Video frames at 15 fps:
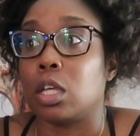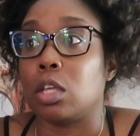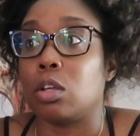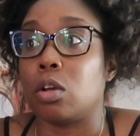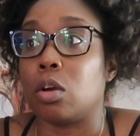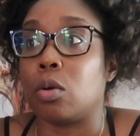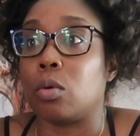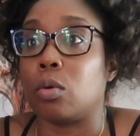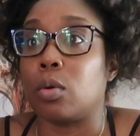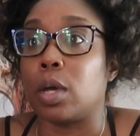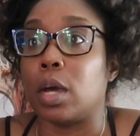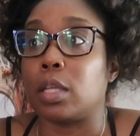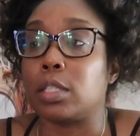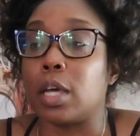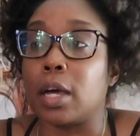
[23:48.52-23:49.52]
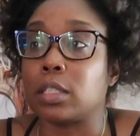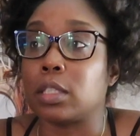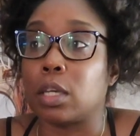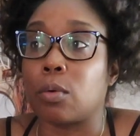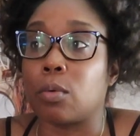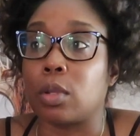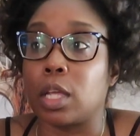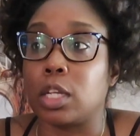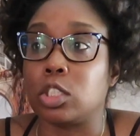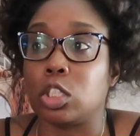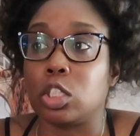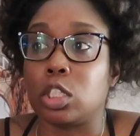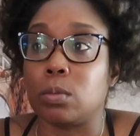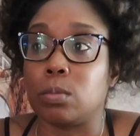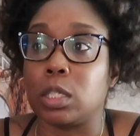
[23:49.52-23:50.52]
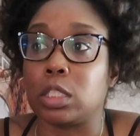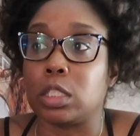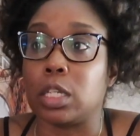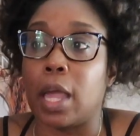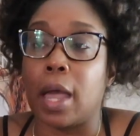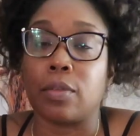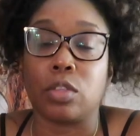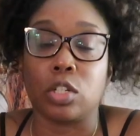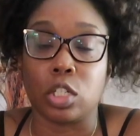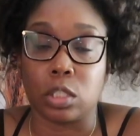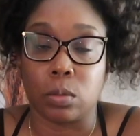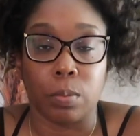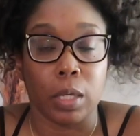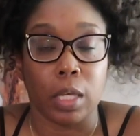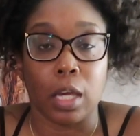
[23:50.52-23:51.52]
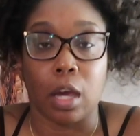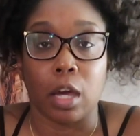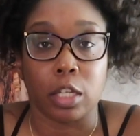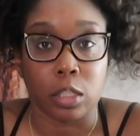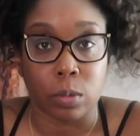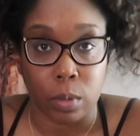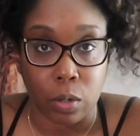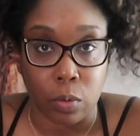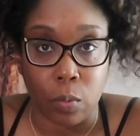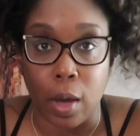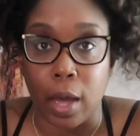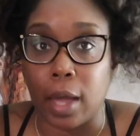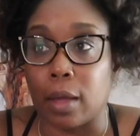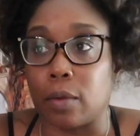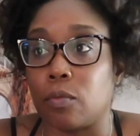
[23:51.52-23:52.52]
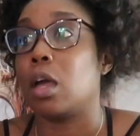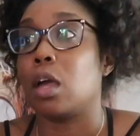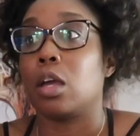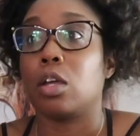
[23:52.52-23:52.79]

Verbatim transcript: you know a toxic relationship doesn't have to just be a husband and wife